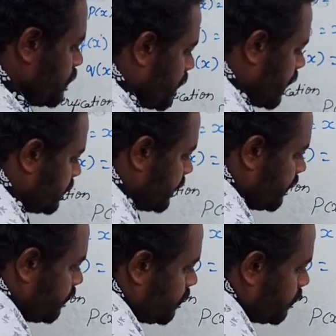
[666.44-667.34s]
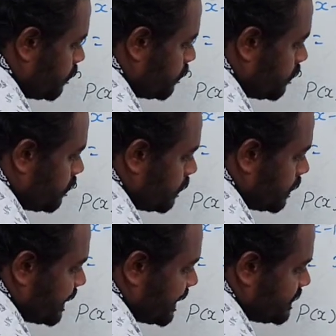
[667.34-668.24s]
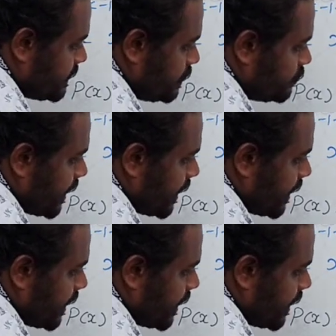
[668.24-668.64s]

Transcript: and then x into